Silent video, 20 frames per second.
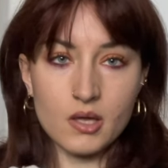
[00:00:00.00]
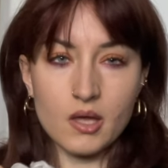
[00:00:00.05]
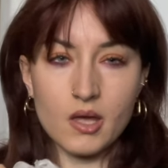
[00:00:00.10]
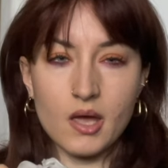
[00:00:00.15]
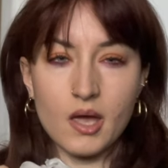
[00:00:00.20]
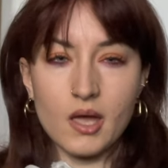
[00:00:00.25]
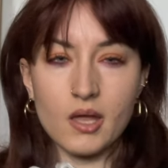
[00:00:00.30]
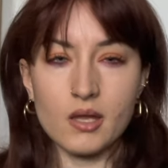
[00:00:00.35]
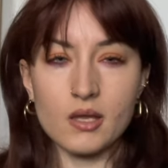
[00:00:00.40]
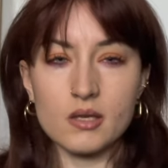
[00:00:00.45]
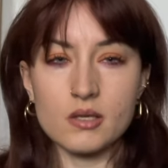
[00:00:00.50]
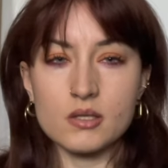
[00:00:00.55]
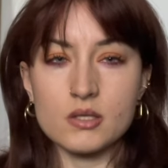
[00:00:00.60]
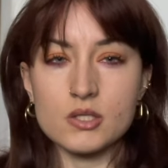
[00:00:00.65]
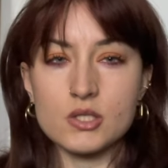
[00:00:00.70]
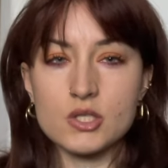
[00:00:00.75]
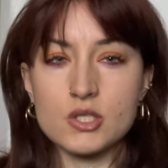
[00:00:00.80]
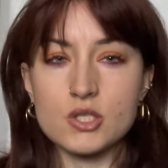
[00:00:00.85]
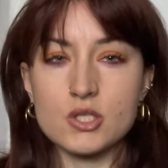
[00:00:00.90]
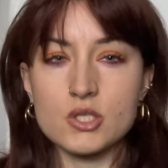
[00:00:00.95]
and
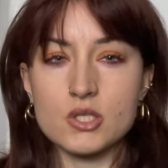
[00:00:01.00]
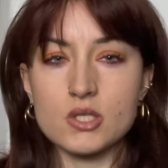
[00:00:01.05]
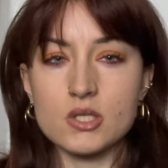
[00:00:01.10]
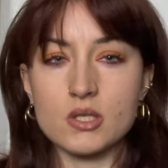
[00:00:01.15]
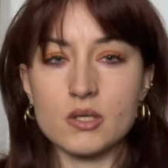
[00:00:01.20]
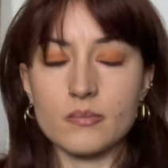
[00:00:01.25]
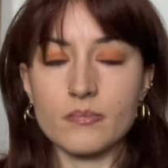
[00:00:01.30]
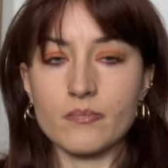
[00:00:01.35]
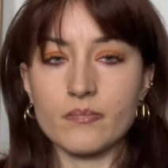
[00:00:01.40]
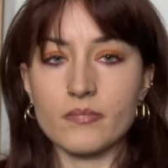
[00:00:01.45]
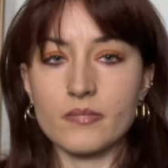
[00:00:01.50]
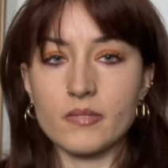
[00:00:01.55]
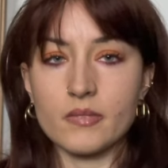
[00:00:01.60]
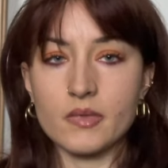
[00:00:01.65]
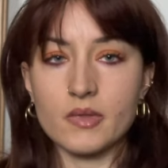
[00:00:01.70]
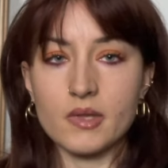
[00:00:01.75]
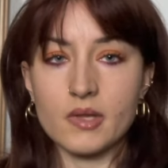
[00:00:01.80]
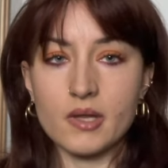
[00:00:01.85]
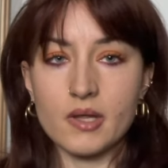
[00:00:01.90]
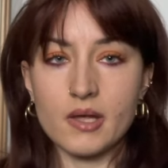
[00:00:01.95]

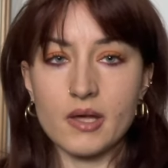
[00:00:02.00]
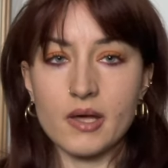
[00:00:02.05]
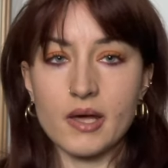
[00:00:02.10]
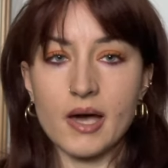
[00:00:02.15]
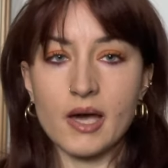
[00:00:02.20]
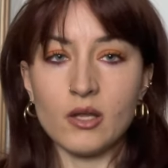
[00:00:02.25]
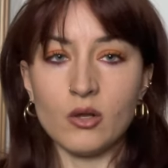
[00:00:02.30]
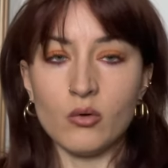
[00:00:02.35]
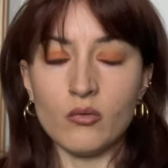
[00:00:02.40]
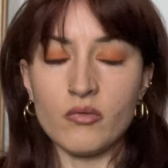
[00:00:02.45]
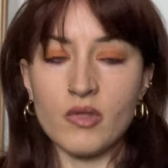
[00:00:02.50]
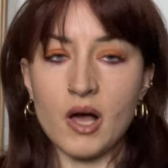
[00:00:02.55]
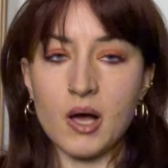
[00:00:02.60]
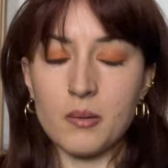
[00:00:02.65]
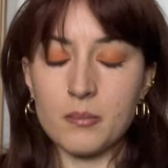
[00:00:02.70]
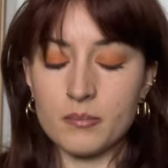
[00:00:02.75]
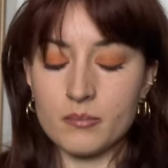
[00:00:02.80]
I love that